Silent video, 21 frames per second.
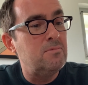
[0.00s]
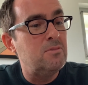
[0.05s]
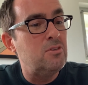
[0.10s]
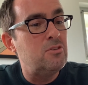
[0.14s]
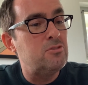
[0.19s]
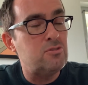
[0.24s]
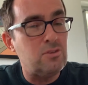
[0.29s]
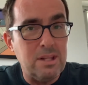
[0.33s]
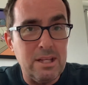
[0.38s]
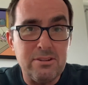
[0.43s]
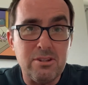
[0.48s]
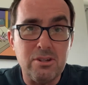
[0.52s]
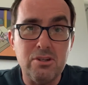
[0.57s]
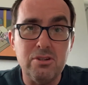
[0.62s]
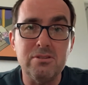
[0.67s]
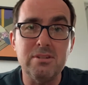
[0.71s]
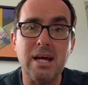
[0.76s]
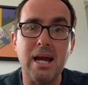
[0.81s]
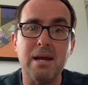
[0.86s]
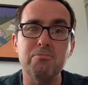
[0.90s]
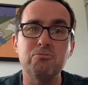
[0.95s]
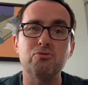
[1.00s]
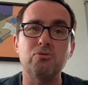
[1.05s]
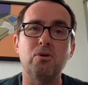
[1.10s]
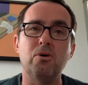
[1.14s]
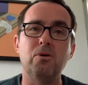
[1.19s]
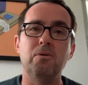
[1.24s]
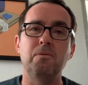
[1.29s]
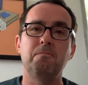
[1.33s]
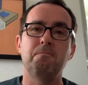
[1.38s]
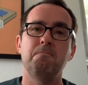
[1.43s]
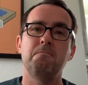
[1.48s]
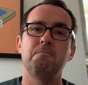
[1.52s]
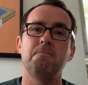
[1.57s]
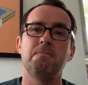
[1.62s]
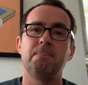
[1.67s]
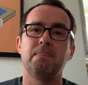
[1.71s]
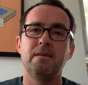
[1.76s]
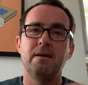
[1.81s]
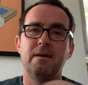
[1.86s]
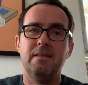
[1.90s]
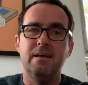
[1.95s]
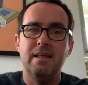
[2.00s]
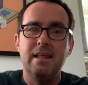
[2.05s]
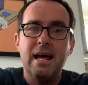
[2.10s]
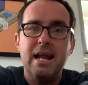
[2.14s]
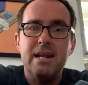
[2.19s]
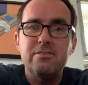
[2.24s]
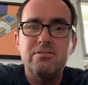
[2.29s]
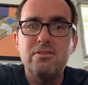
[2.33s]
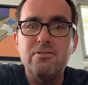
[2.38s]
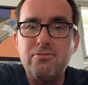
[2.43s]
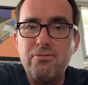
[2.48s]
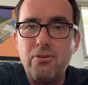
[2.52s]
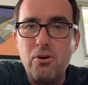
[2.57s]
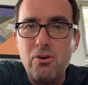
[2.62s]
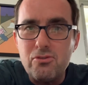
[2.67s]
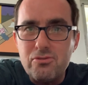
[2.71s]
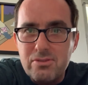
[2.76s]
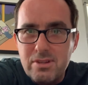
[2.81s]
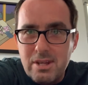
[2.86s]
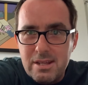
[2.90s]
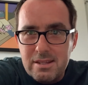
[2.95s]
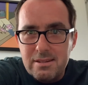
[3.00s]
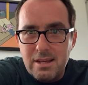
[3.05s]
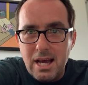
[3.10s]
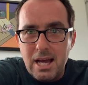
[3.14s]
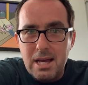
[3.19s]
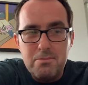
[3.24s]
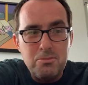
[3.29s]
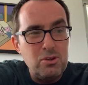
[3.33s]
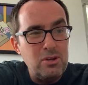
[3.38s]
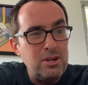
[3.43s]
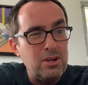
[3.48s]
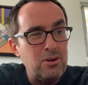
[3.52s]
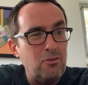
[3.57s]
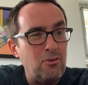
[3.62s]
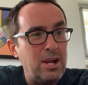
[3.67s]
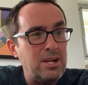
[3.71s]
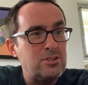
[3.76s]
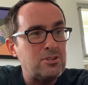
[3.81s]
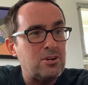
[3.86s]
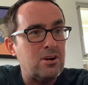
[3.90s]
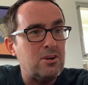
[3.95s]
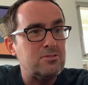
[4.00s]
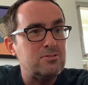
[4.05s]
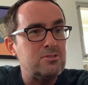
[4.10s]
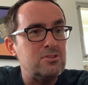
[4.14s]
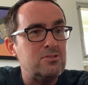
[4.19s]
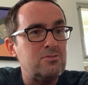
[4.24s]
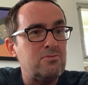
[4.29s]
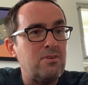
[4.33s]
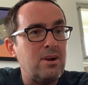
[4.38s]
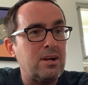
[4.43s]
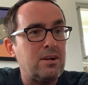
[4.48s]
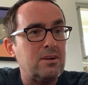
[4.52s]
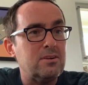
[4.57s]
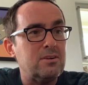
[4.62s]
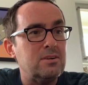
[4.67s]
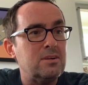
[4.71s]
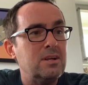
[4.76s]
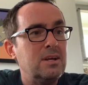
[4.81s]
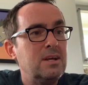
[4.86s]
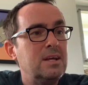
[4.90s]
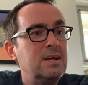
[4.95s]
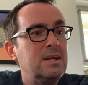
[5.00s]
So let the good times roll. Now, that is the first time you hear Ray Charles in this record.